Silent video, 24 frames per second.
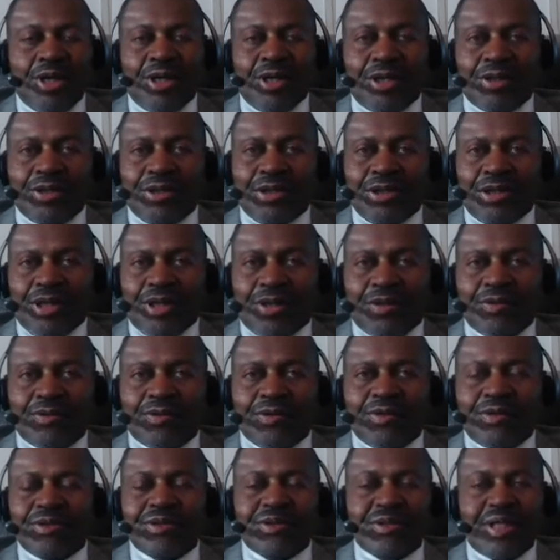
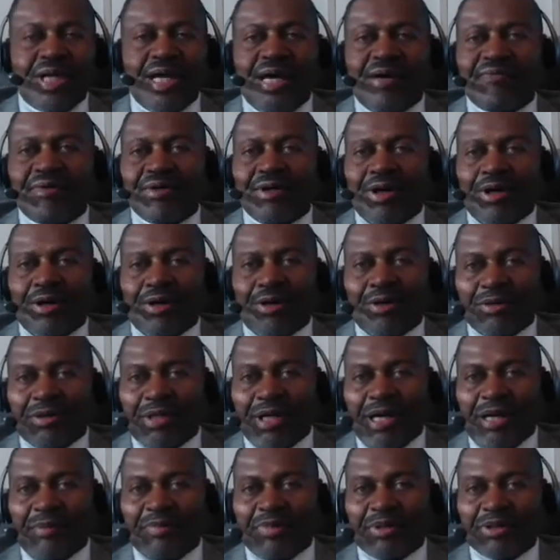You should have your own
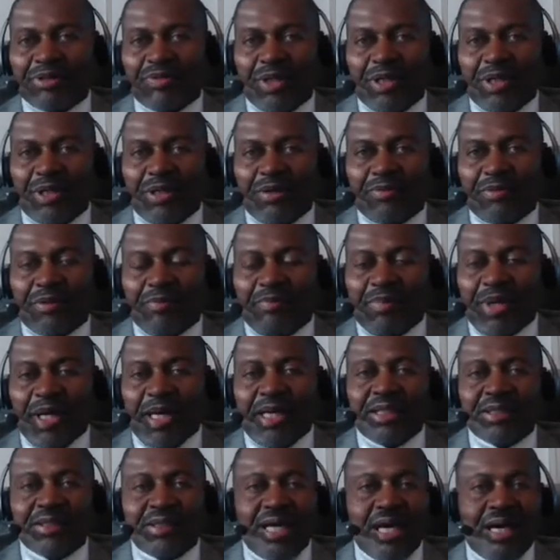app as well. The
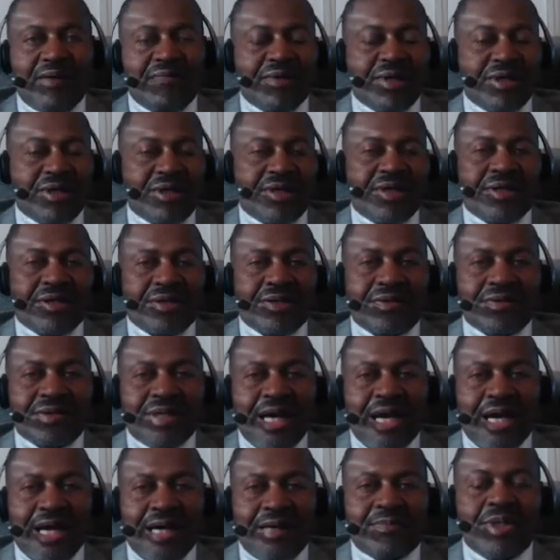banks have their own
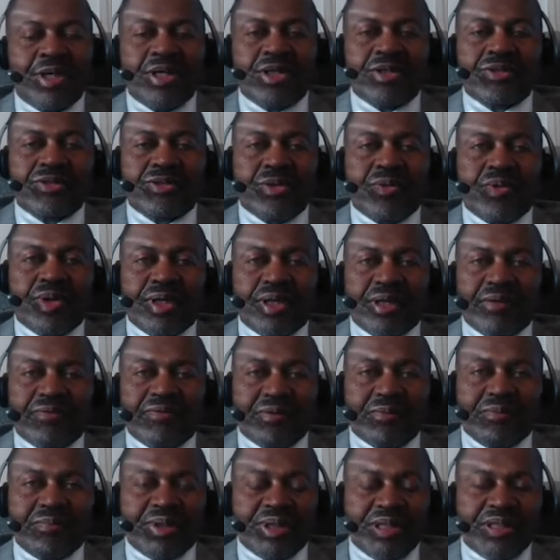app. So whatever
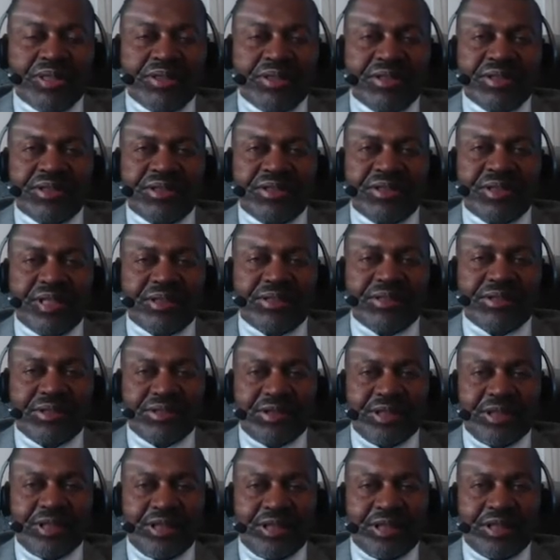business that you're
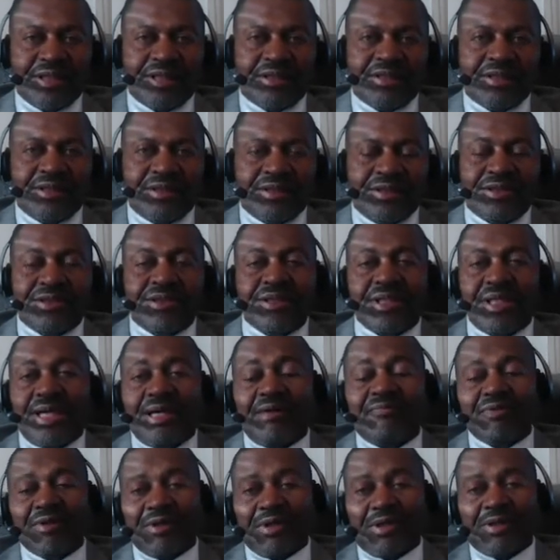in, you should
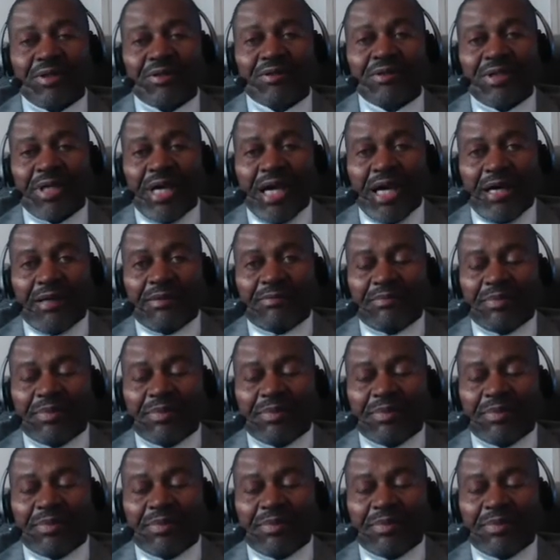have your own app.